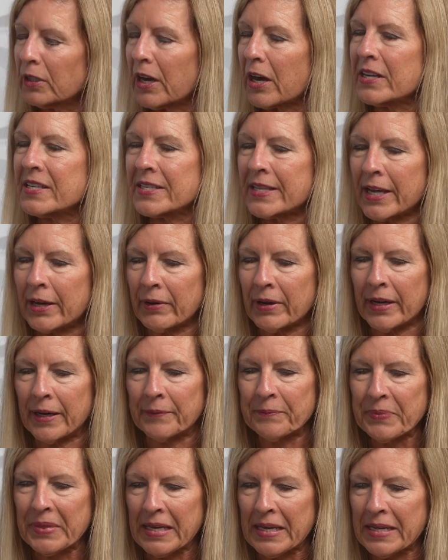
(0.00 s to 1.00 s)
Is there
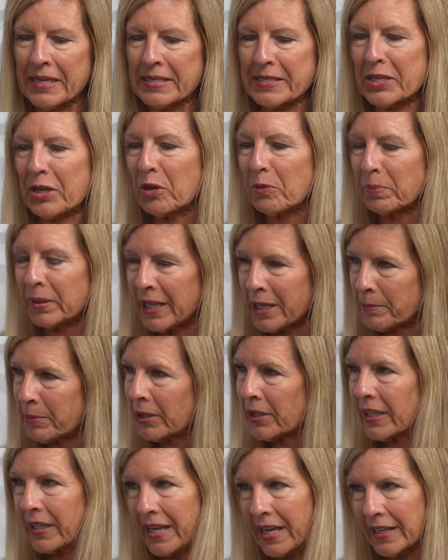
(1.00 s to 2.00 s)
a
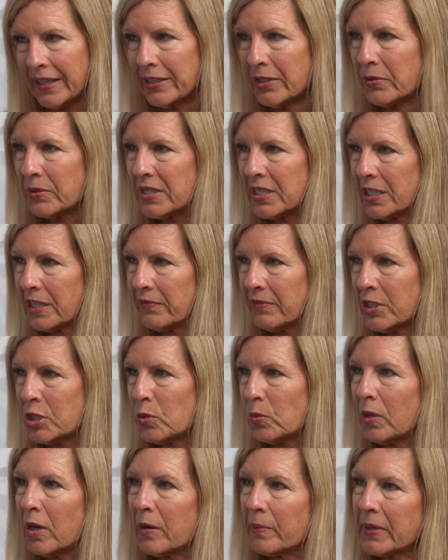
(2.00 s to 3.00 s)
playbook? Again, I know it's
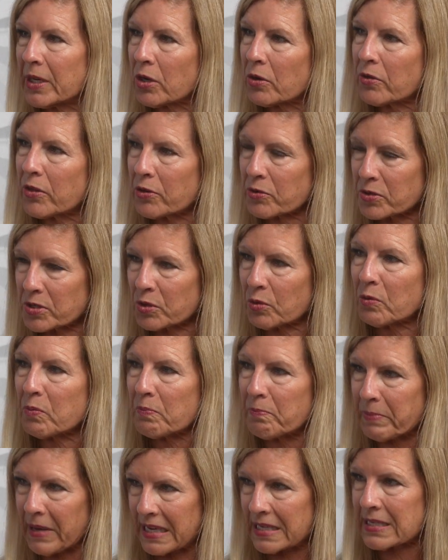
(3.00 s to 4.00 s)
individual. I mean, are there
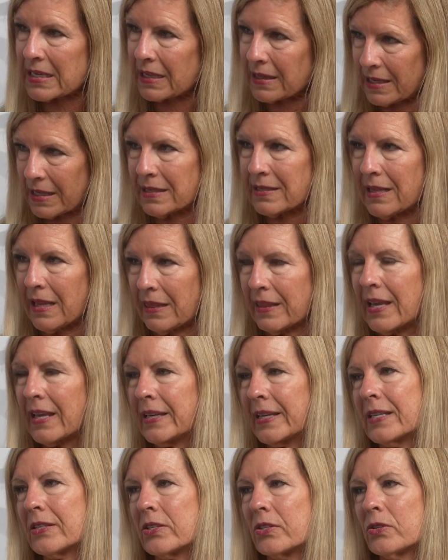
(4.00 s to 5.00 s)
certain basic things that they
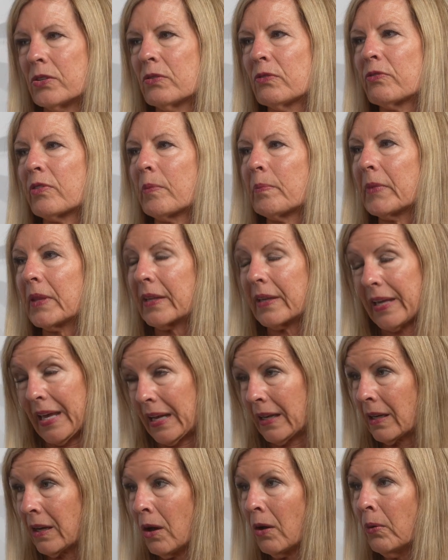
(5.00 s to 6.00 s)
need to do from the
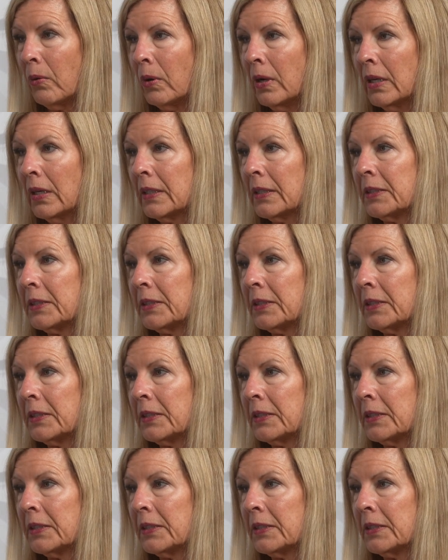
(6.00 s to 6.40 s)
get-go?